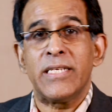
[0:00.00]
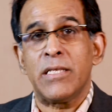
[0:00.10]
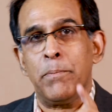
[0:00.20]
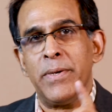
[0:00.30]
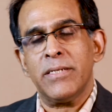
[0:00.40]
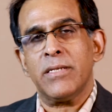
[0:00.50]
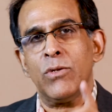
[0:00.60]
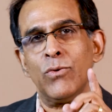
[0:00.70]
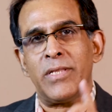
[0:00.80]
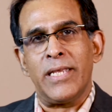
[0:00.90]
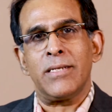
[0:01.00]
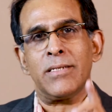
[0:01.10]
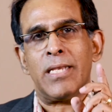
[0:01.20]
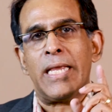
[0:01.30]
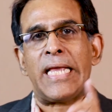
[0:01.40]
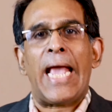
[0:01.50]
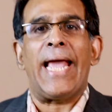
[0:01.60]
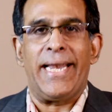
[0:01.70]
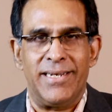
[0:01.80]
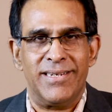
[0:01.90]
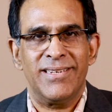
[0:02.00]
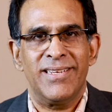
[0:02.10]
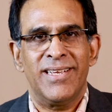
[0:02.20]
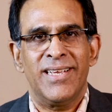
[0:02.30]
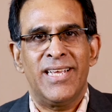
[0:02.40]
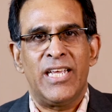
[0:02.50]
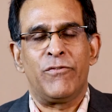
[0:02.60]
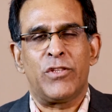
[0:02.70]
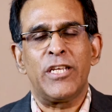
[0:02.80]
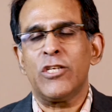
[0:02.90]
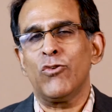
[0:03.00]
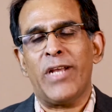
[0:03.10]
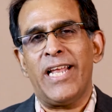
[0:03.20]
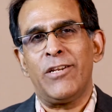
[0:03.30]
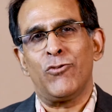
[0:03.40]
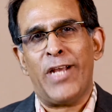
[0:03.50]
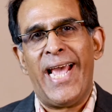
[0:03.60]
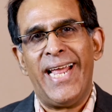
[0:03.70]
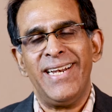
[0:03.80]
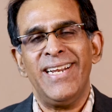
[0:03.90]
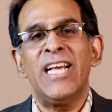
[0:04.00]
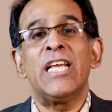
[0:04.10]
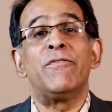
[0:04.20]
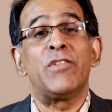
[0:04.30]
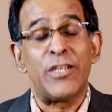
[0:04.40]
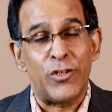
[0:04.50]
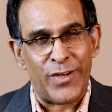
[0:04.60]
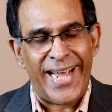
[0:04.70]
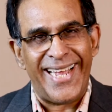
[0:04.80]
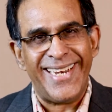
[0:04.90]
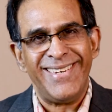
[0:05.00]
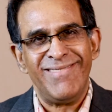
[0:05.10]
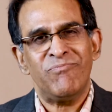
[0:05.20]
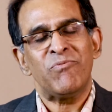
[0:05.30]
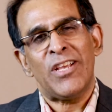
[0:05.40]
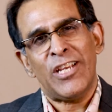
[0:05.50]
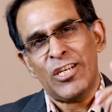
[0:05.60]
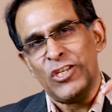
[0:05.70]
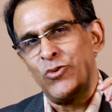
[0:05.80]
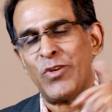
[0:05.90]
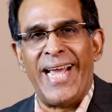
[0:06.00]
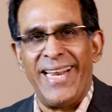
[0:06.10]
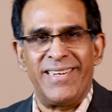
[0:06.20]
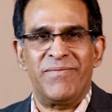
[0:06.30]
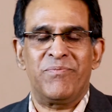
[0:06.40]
is the person who thinks he can. If you think you can, you can. If you think you can, you can.